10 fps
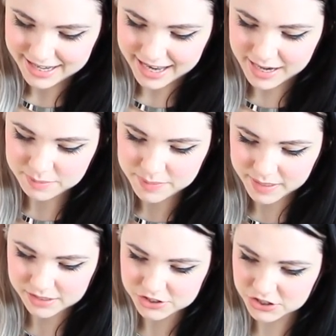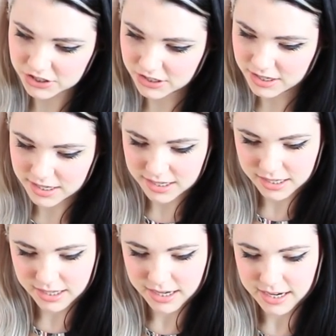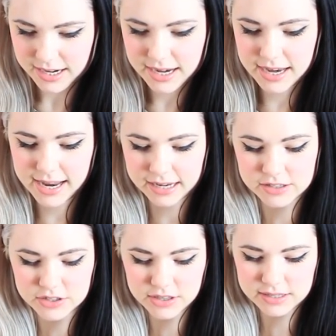and a picture next to